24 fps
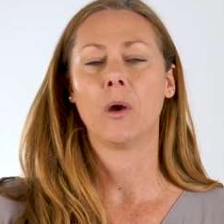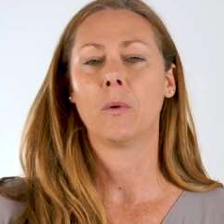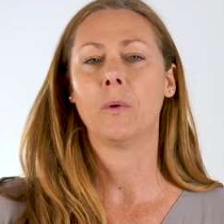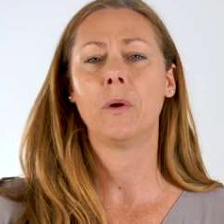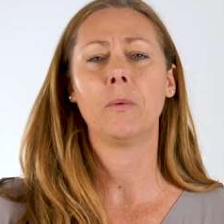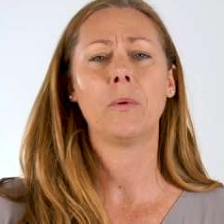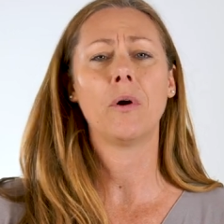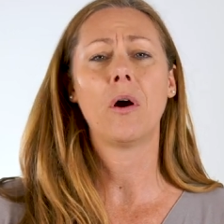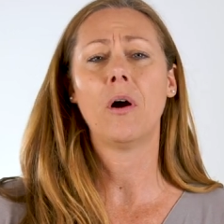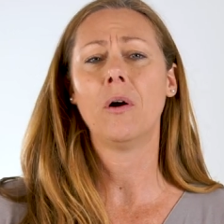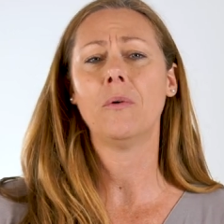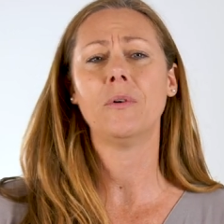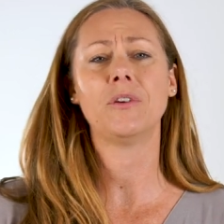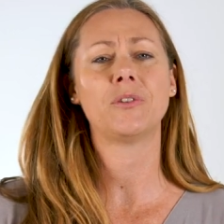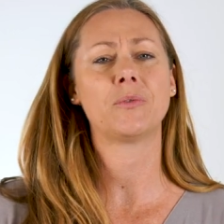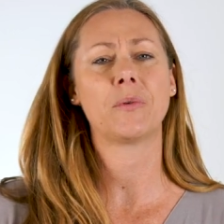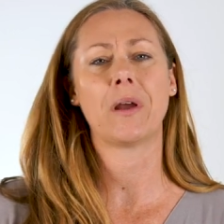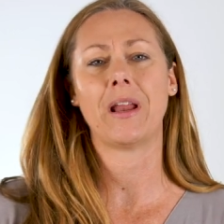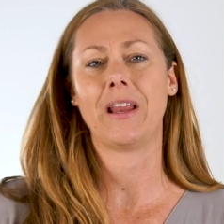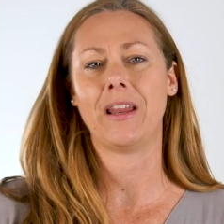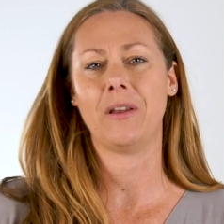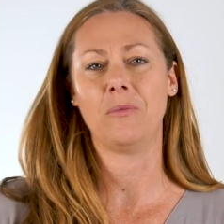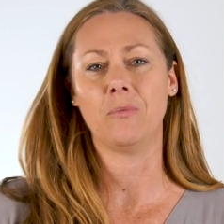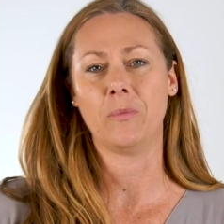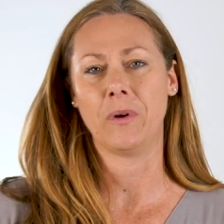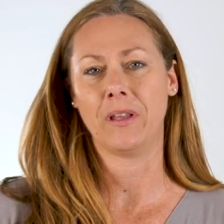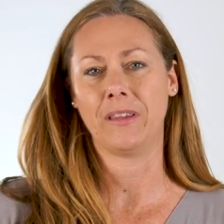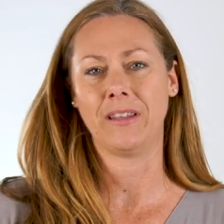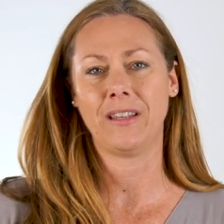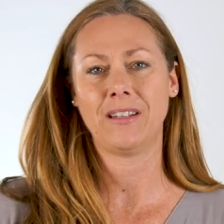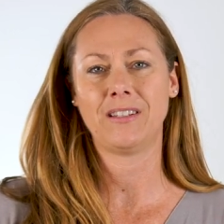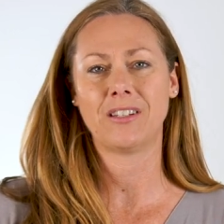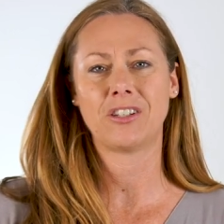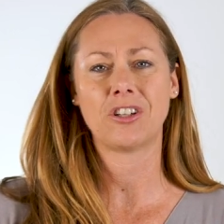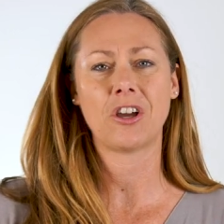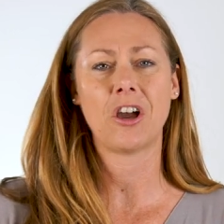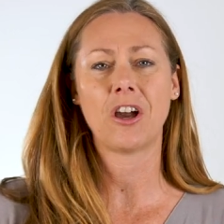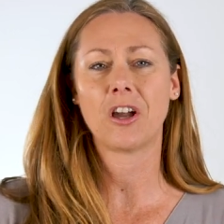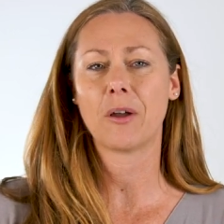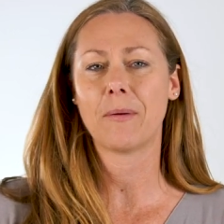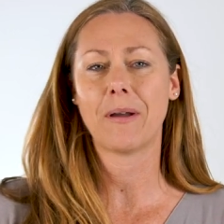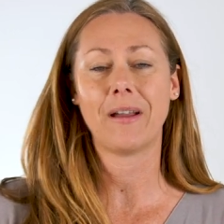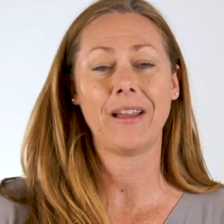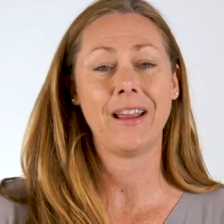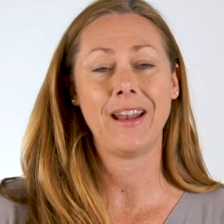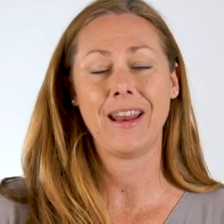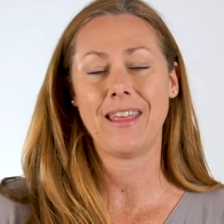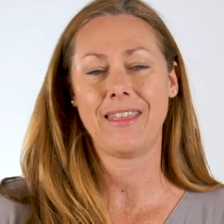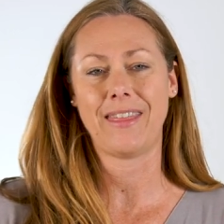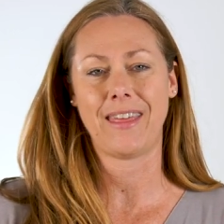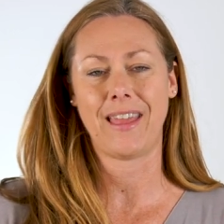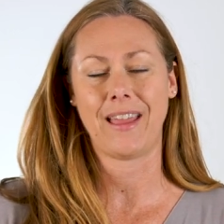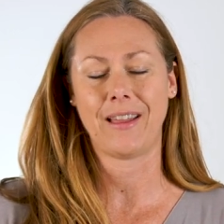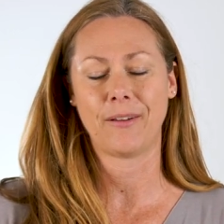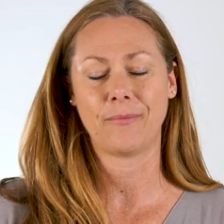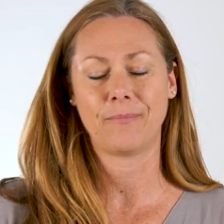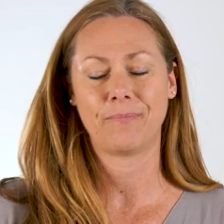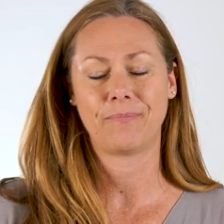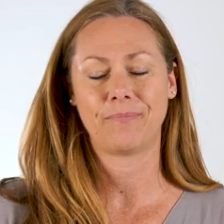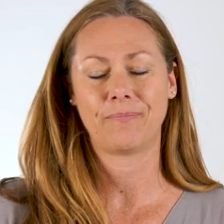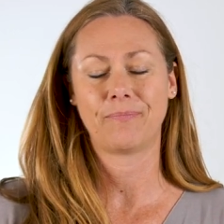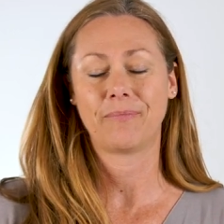We were always ready and willing to talk about anything.